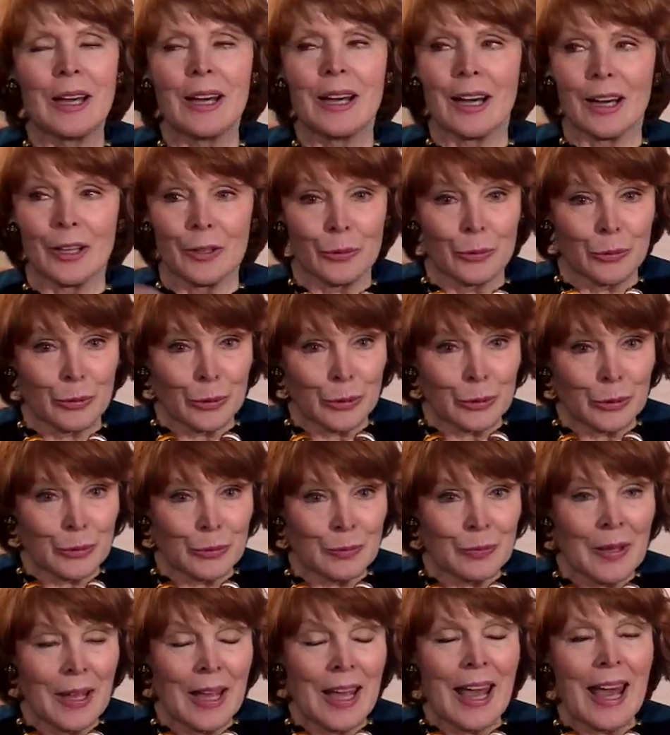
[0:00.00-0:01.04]
other
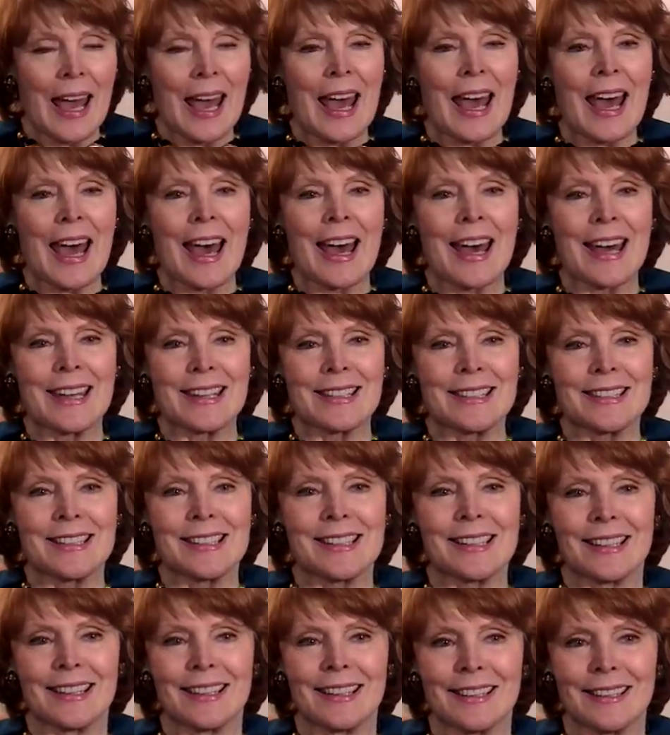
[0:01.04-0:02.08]
room, and
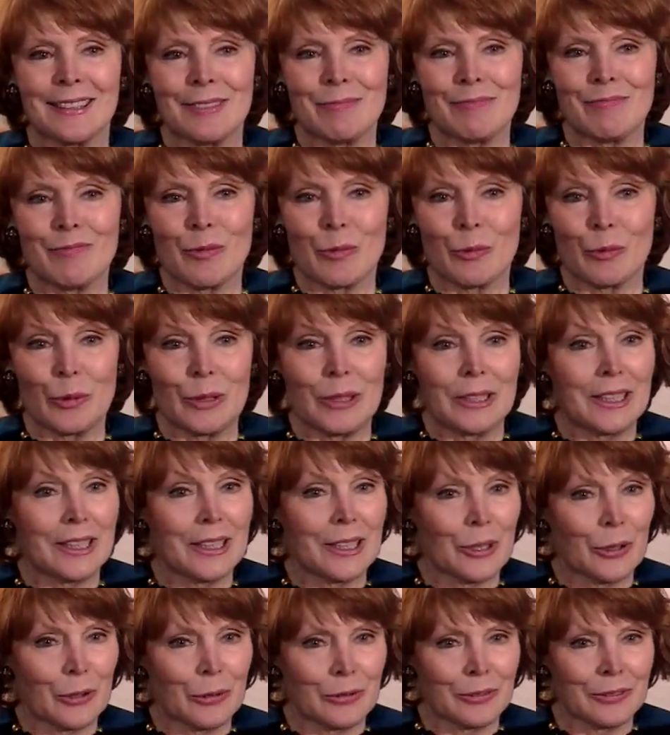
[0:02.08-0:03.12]
read it
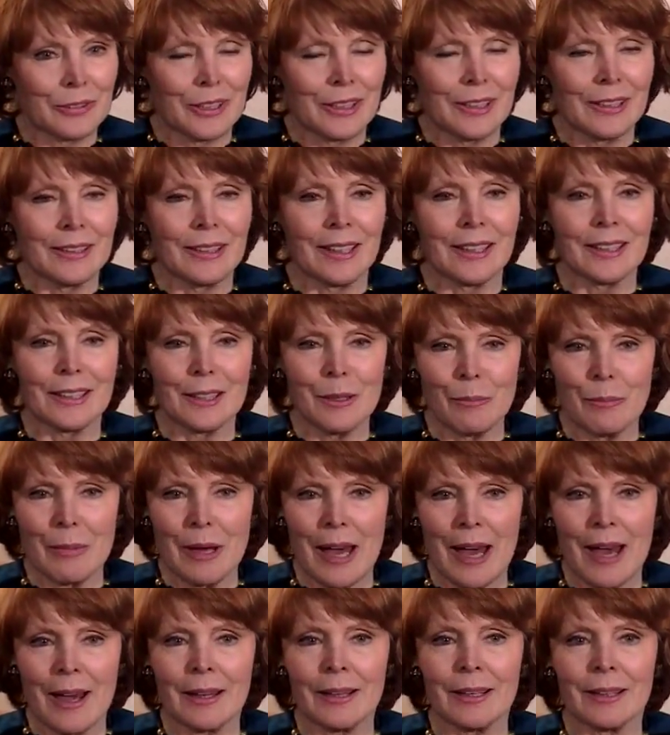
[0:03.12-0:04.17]
over and then come
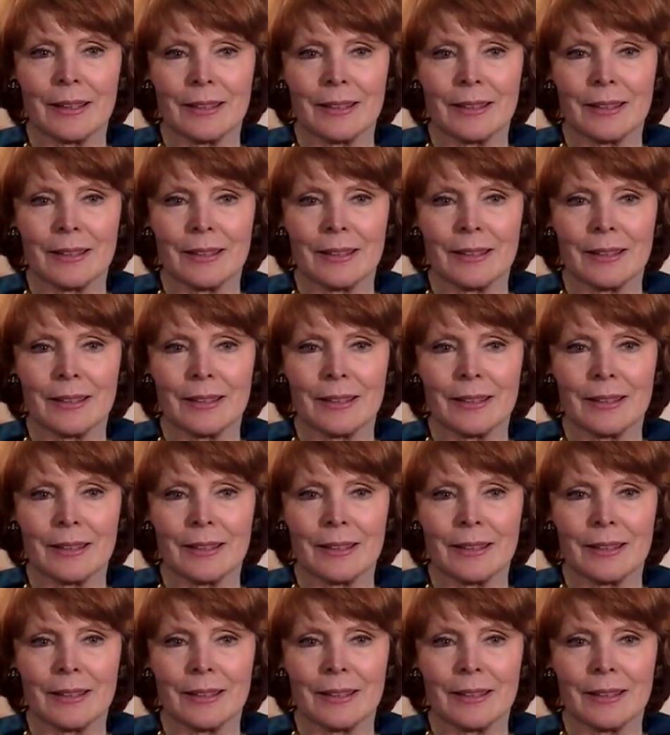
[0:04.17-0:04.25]
back.